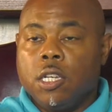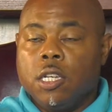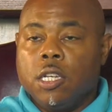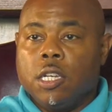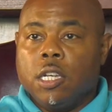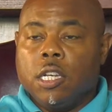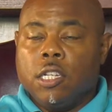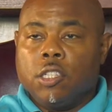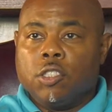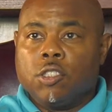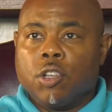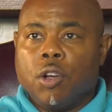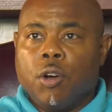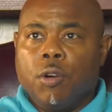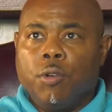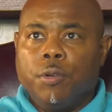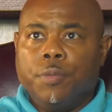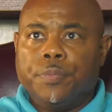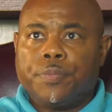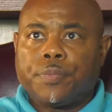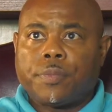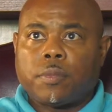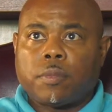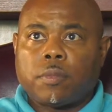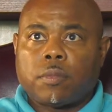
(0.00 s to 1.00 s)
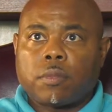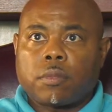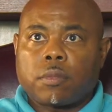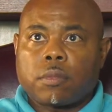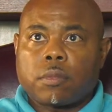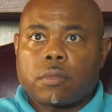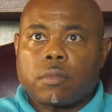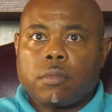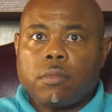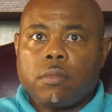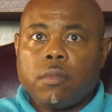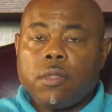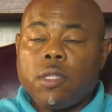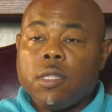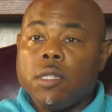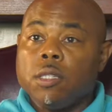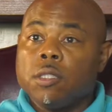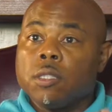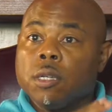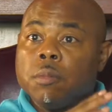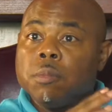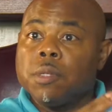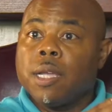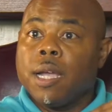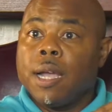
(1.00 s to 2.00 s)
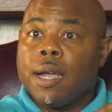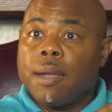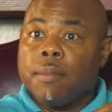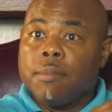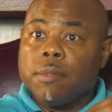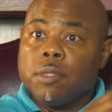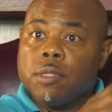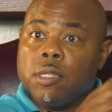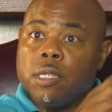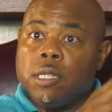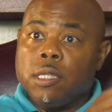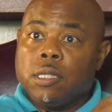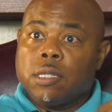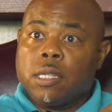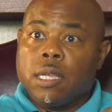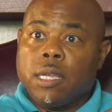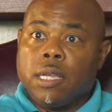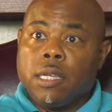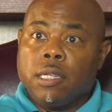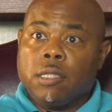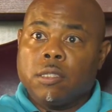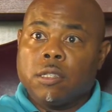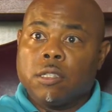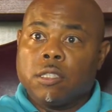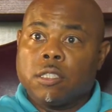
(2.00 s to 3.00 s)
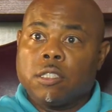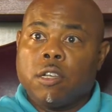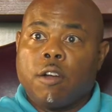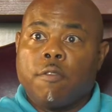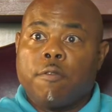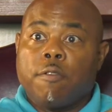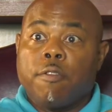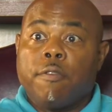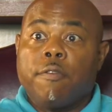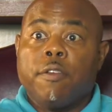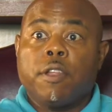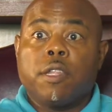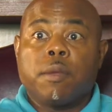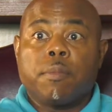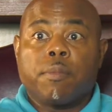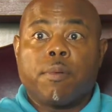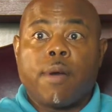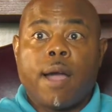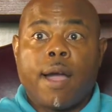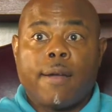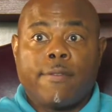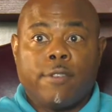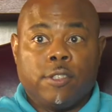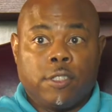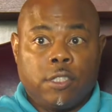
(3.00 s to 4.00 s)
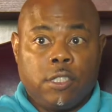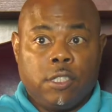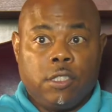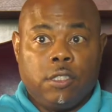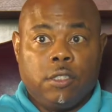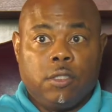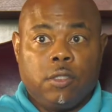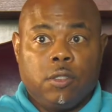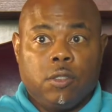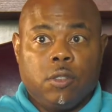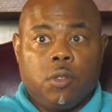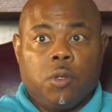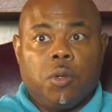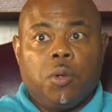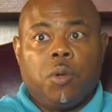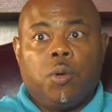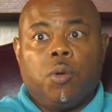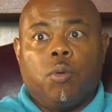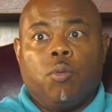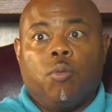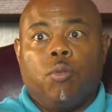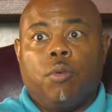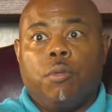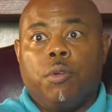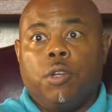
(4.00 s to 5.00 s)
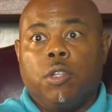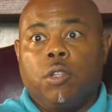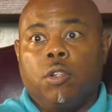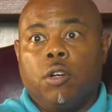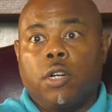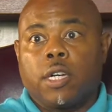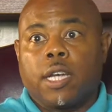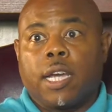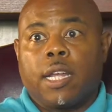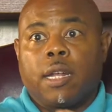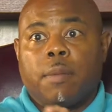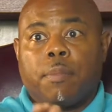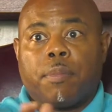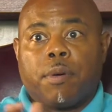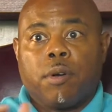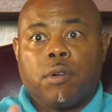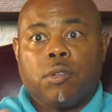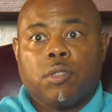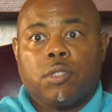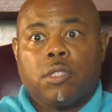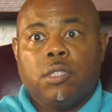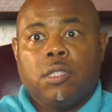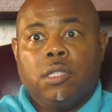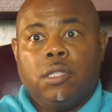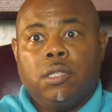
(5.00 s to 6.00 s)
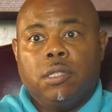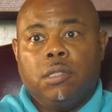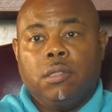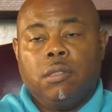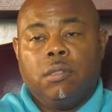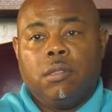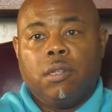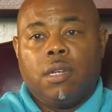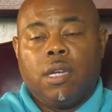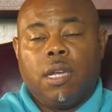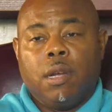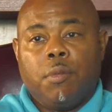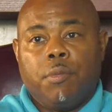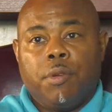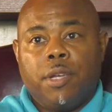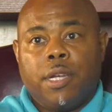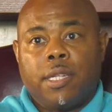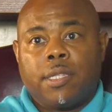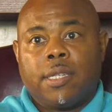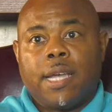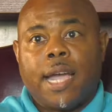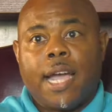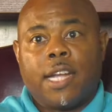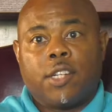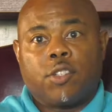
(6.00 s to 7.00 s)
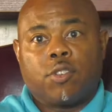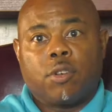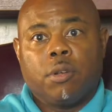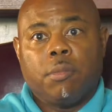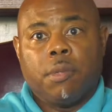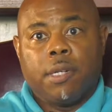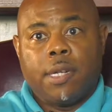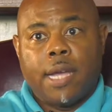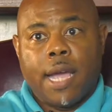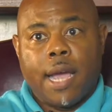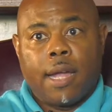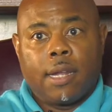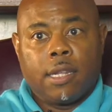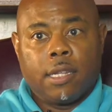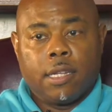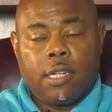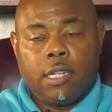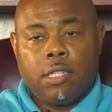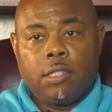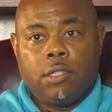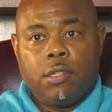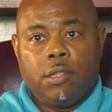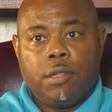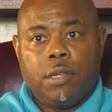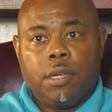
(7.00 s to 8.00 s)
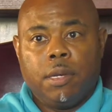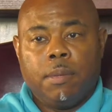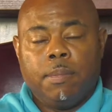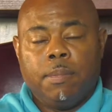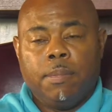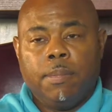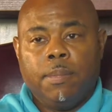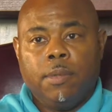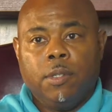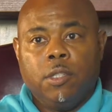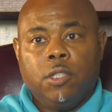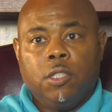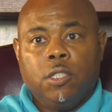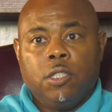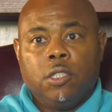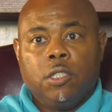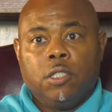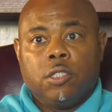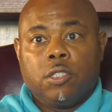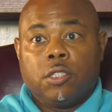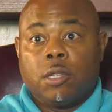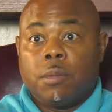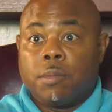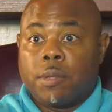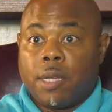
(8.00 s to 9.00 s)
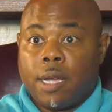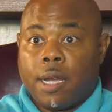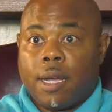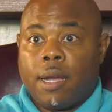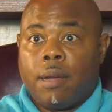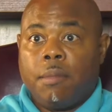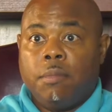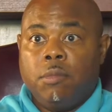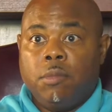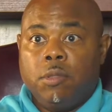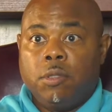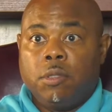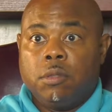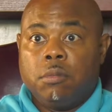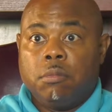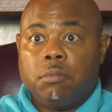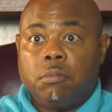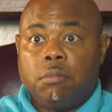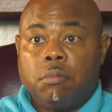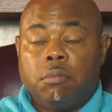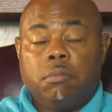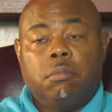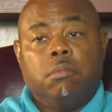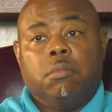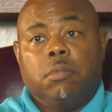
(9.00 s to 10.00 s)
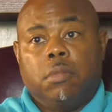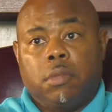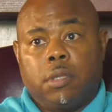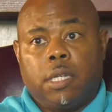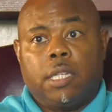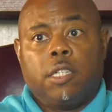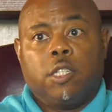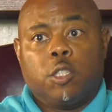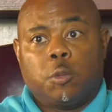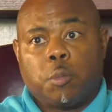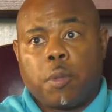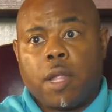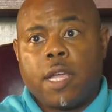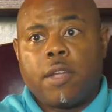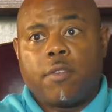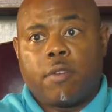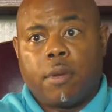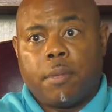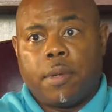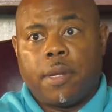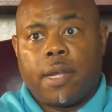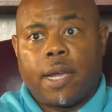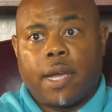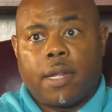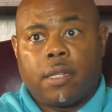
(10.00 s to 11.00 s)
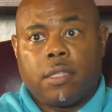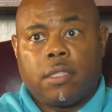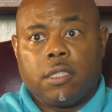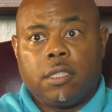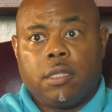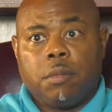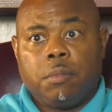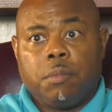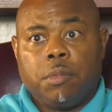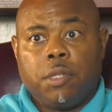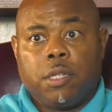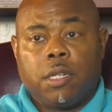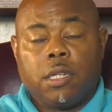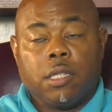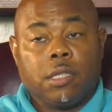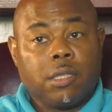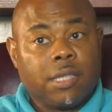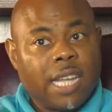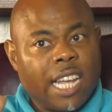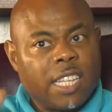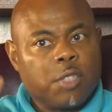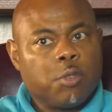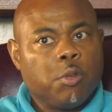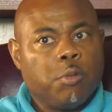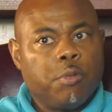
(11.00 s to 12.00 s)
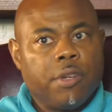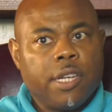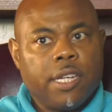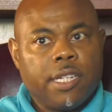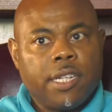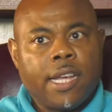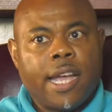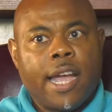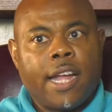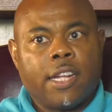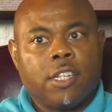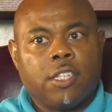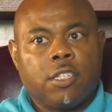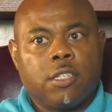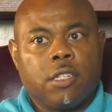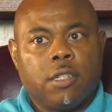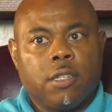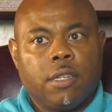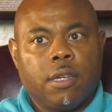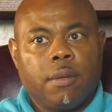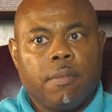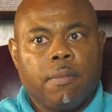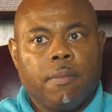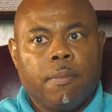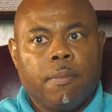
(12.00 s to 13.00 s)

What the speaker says: And so sometimes these things are self-fulfilling prophecies. When we look at a person and we attach criminality to them, sometimes they display criminality because that's what we attach to them.